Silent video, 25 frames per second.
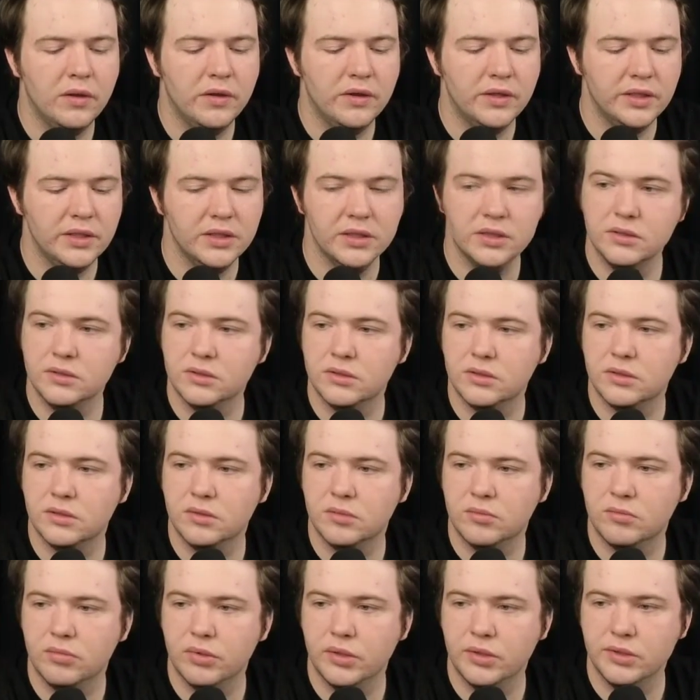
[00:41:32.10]
these
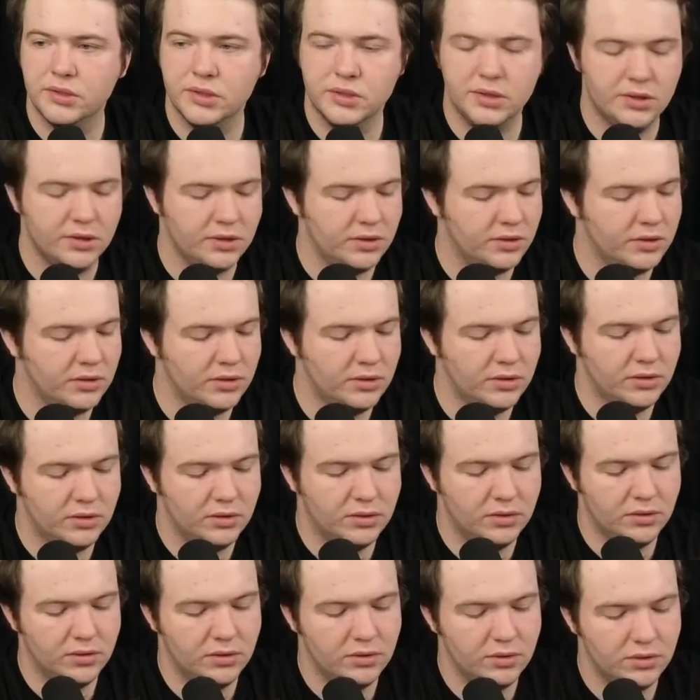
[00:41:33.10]
bridges
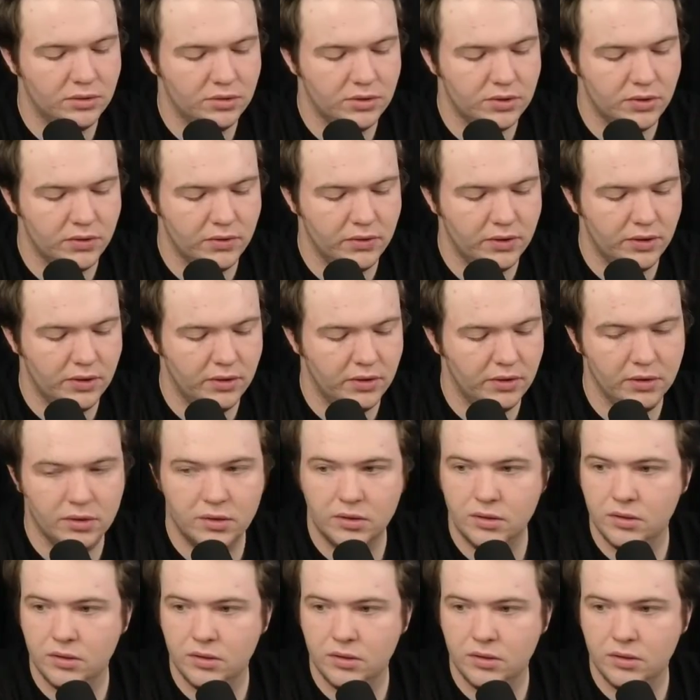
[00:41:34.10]
shown here.